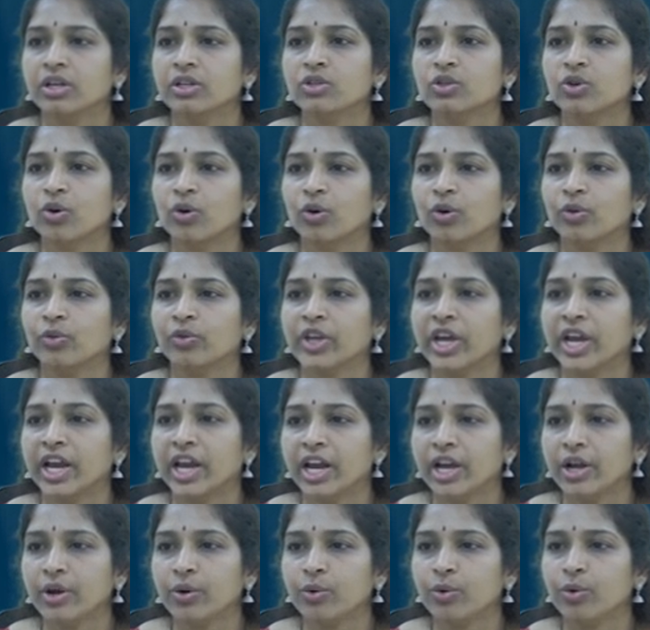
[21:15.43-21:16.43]
So they
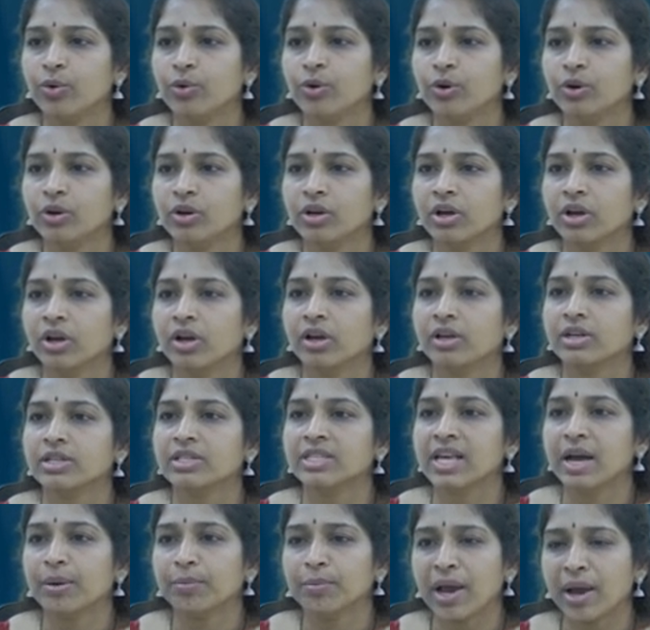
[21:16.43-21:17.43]
do
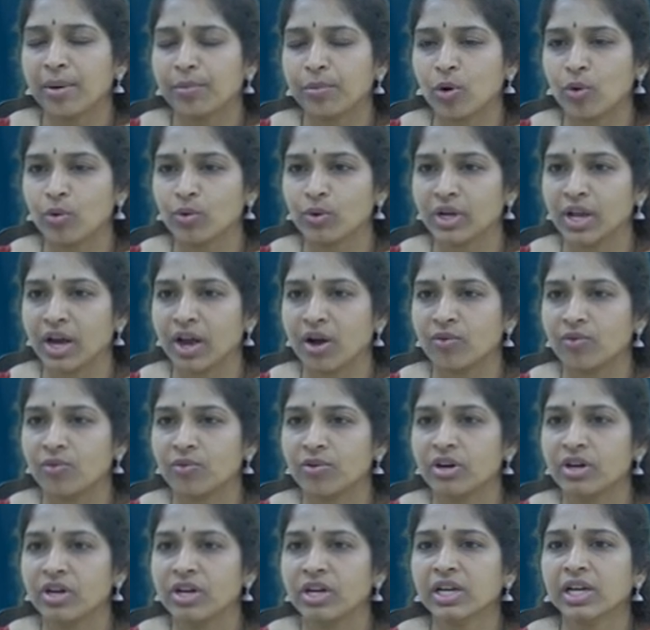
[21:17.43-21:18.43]
some amount of
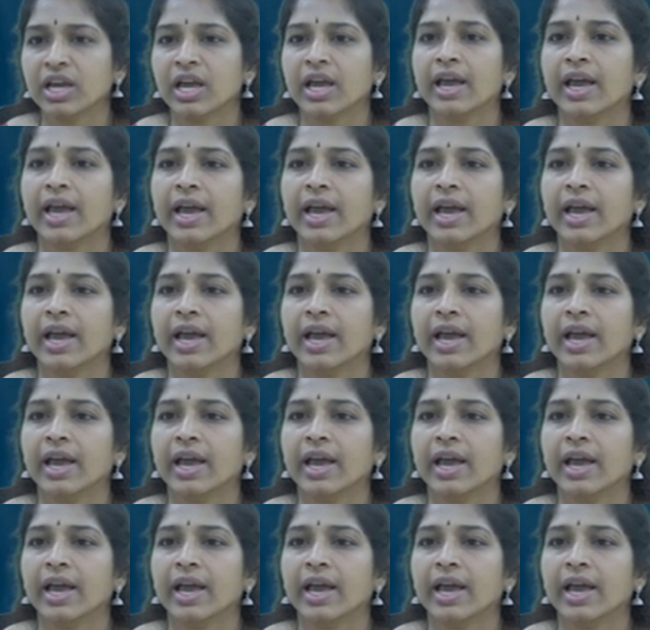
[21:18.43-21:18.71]
work